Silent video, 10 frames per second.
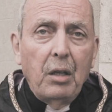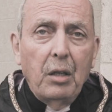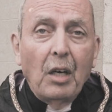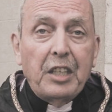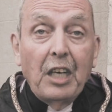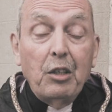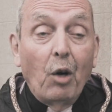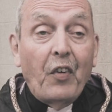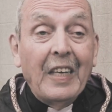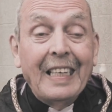Lucky
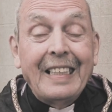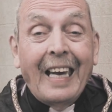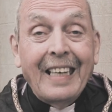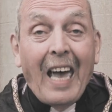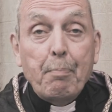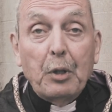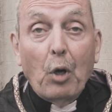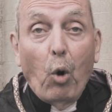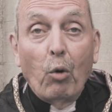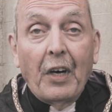enough, it had happened
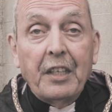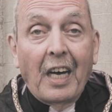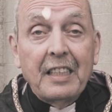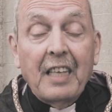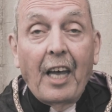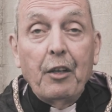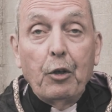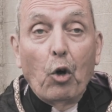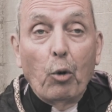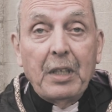overnight and
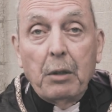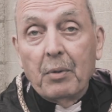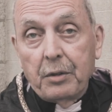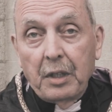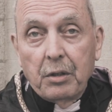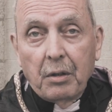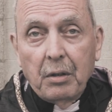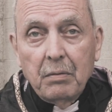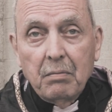nobody was injured.